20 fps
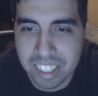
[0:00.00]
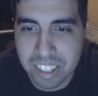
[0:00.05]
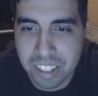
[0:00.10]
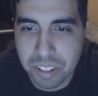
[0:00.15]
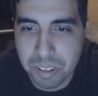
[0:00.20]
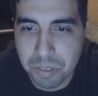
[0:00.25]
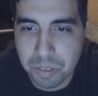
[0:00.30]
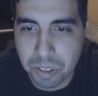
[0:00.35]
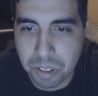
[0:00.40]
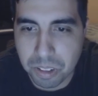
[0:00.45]

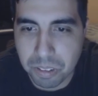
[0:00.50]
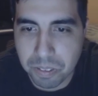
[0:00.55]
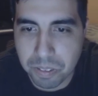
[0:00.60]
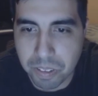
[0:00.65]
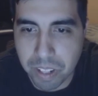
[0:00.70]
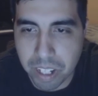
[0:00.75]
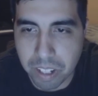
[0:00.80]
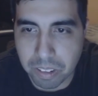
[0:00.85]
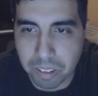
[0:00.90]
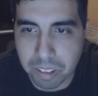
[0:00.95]
You've all
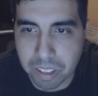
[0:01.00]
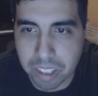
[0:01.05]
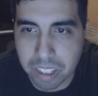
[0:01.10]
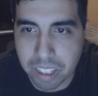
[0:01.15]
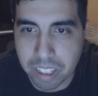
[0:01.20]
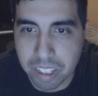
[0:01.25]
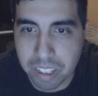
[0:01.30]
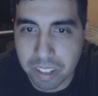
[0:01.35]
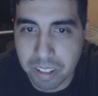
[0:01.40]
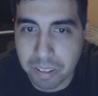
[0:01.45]
failed.
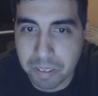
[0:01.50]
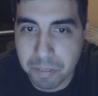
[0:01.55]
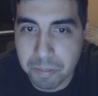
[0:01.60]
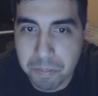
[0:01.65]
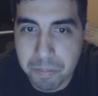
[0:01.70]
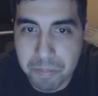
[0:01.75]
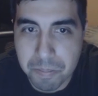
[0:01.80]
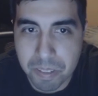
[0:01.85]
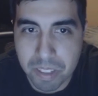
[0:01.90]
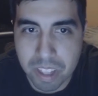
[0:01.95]

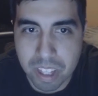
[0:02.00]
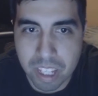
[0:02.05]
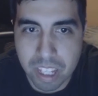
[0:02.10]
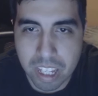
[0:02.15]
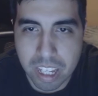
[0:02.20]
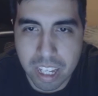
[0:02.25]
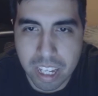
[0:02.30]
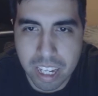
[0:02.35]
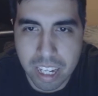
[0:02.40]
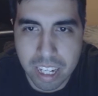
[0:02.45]

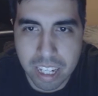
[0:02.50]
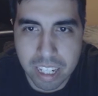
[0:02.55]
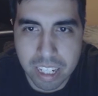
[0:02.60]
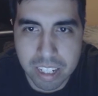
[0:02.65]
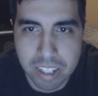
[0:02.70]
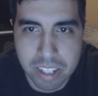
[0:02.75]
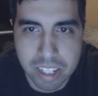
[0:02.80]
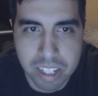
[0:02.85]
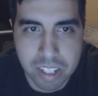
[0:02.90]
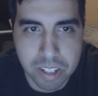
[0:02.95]
Yeah,
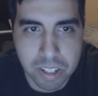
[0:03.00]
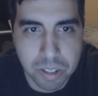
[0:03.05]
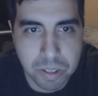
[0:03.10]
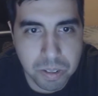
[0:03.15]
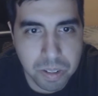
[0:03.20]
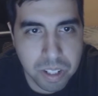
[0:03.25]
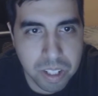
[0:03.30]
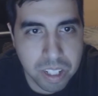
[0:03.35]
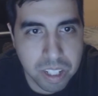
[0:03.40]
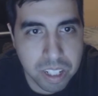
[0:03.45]
I'd say
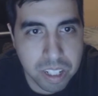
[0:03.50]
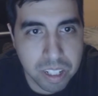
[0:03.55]
so.